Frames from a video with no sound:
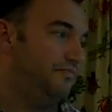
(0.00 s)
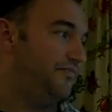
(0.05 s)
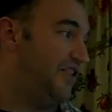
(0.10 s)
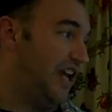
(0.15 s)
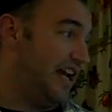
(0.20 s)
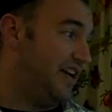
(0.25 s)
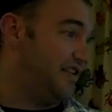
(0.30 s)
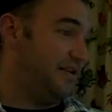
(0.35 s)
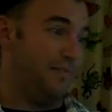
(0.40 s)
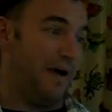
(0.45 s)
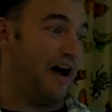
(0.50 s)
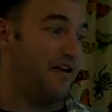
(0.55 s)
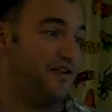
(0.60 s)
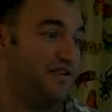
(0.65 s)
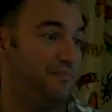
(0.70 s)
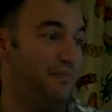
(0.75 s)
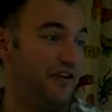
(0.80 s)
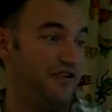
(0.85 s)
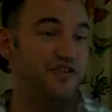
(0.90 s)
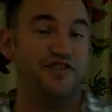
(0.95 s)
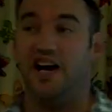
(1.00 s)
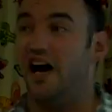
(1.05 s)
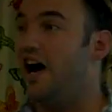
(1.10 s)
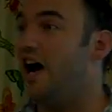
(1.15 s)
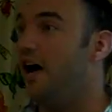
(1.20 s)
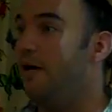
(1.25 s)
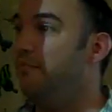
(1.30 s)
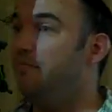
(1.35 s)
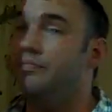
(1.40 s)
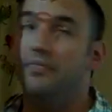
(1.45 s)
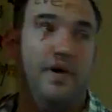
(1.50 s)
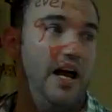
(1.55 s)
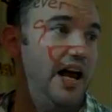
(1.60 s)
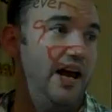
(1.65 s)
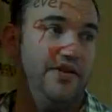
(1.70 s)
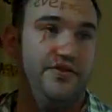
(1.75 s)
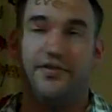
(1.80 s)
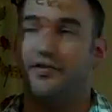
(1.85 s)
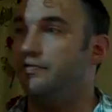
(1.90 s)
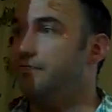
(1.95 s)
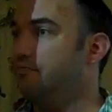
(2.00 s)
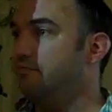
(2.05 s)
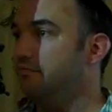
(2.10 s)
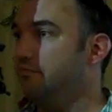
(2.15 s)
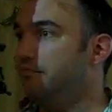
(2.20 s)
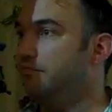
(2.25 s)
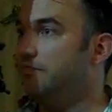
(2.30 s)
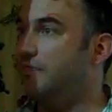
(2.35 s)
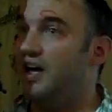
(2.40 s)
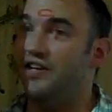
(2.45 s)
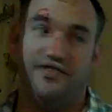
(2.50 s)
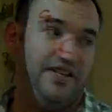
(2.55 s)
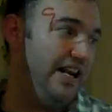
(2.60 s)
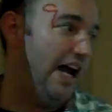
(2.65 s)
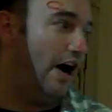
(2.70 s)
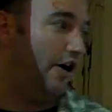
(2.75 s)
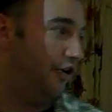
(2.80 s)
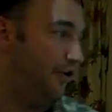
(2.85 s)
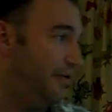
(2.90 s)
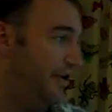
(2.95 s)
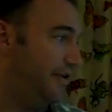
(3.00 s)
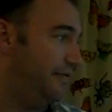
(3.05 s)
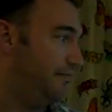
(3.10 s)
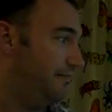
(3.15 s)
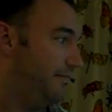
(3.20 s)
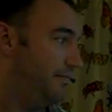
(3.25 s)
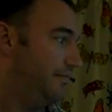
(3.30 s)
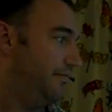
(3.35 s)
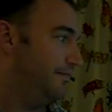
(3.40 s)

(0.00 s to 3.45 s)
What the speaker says: Takes about as much time as the algorithm.